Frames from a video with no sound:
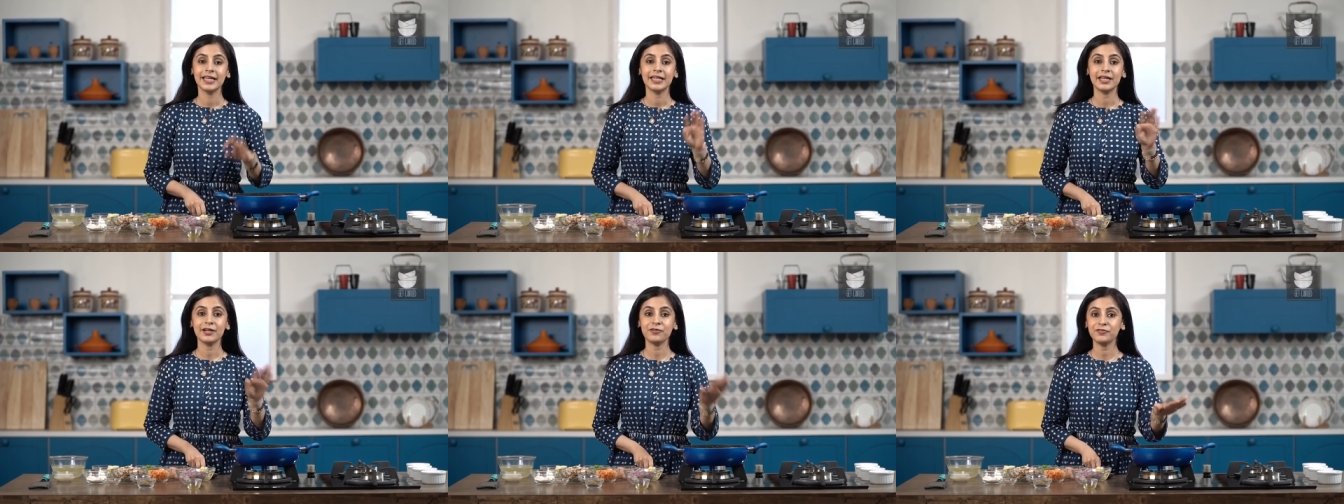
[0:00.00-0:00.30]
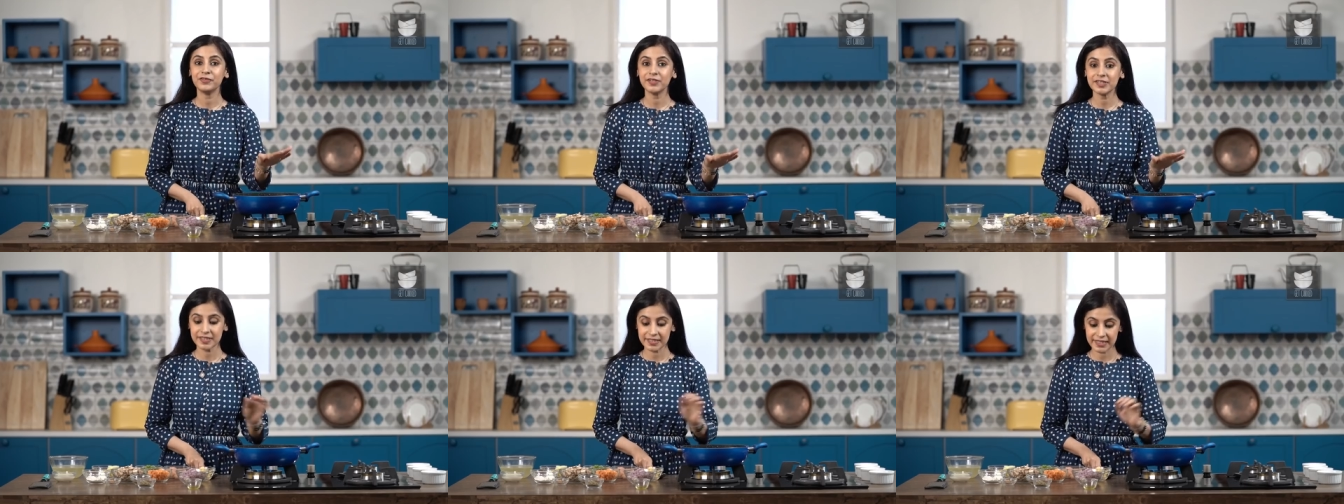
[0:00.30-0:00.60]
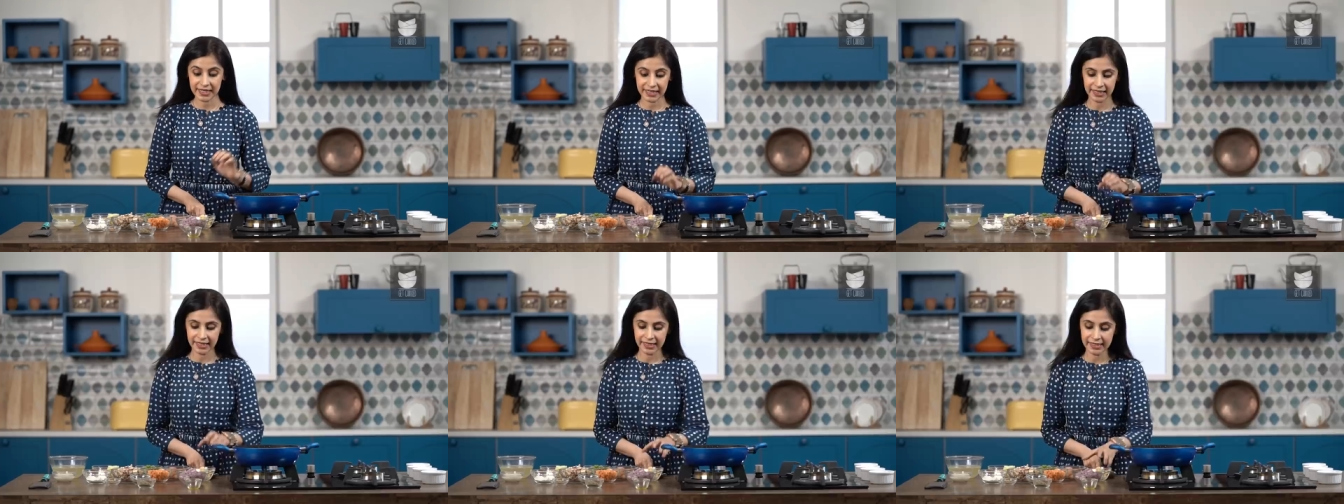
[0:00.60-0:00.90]
Now first
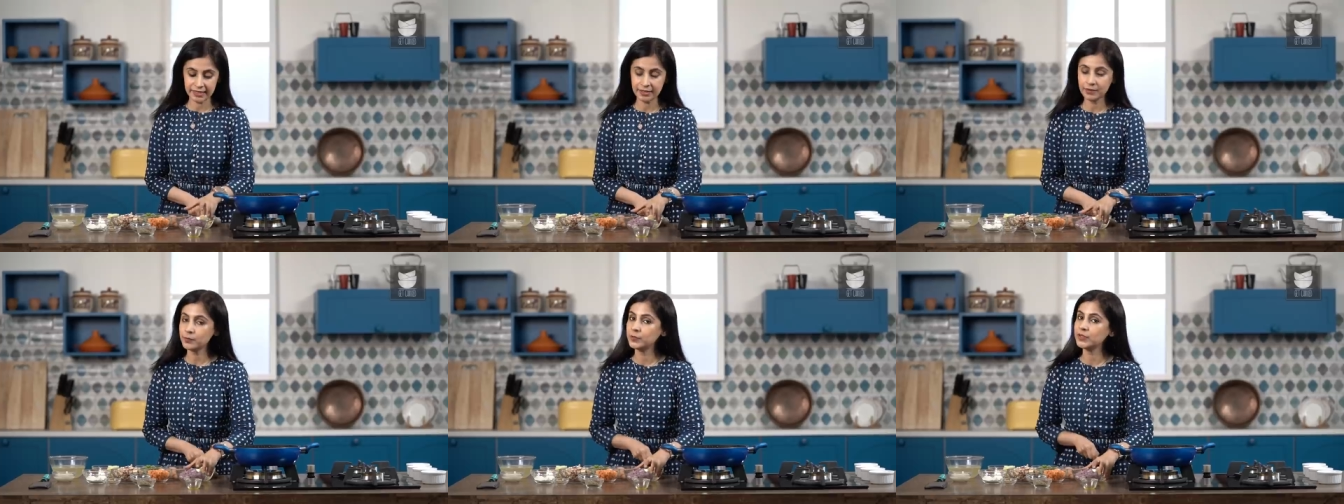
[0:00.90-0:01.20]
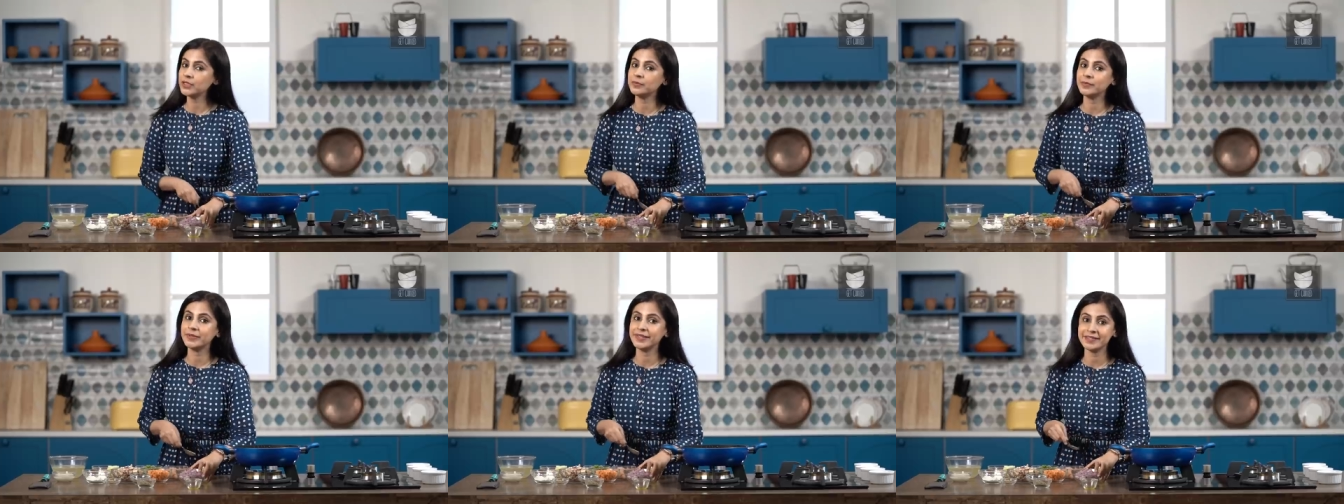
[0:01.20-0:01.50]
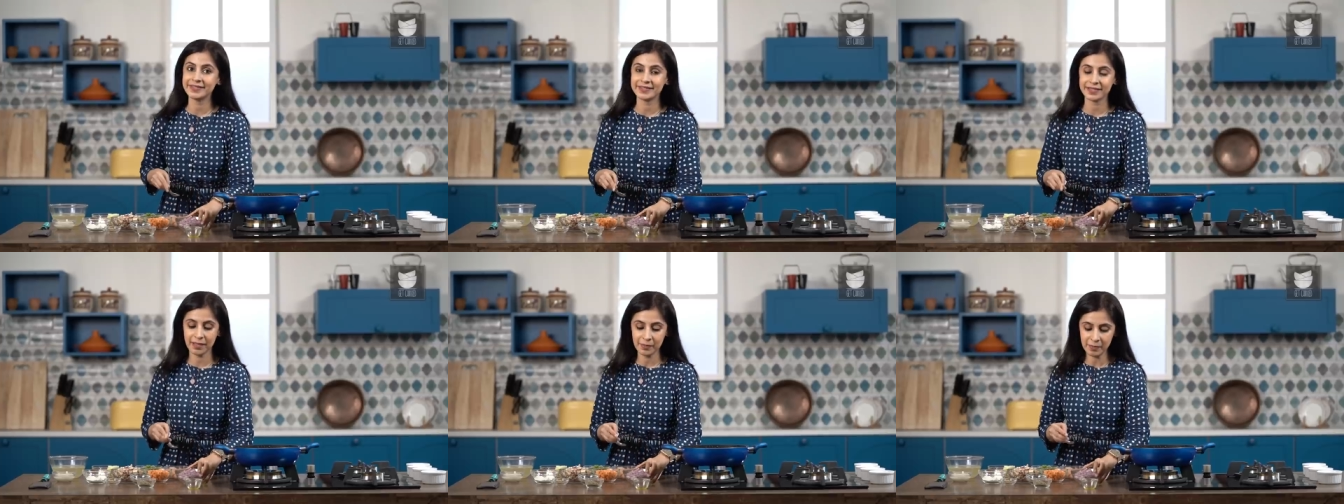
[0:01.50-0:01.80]
thing in will
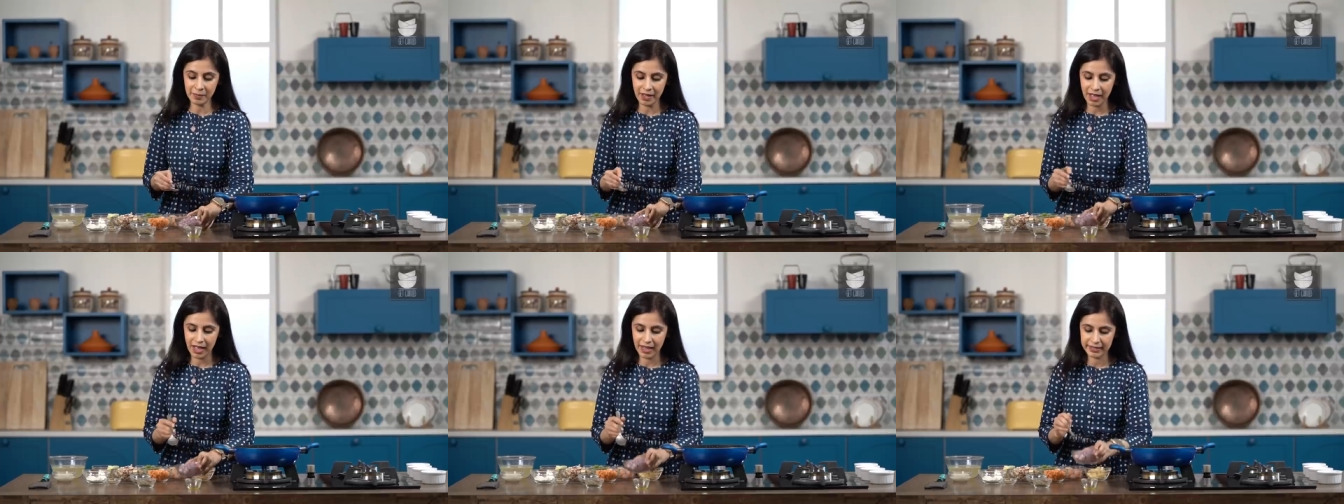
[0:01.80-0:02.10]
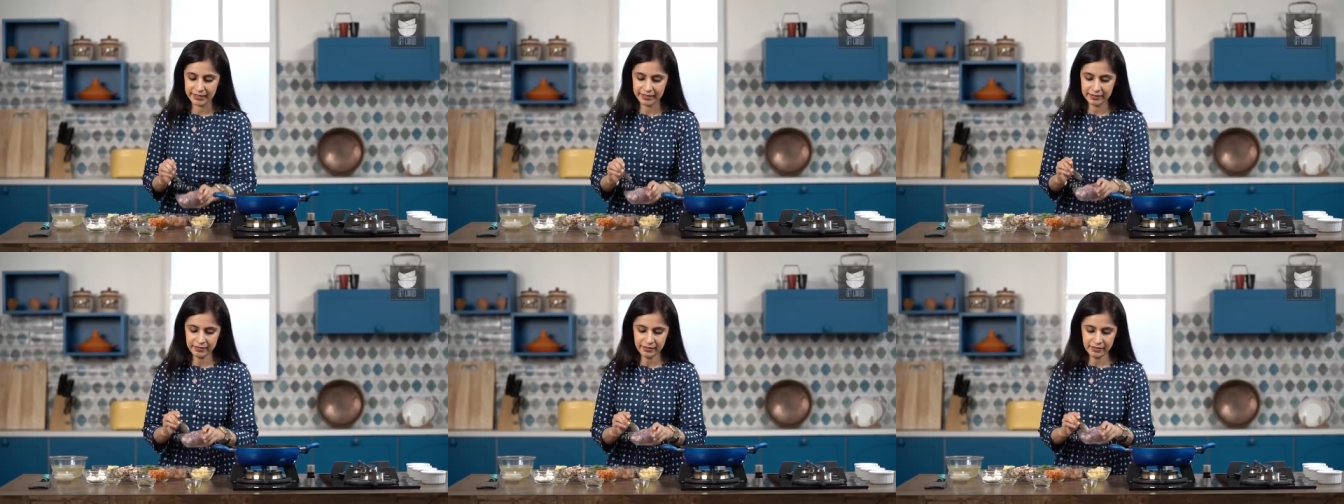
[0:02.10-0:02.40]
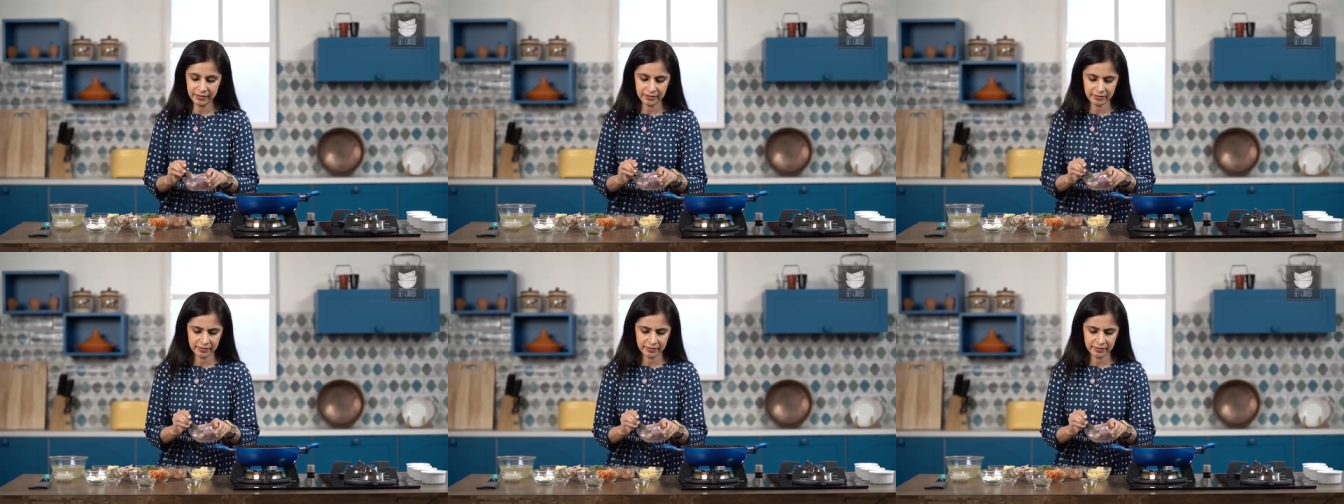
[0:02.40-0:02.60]
be some onion,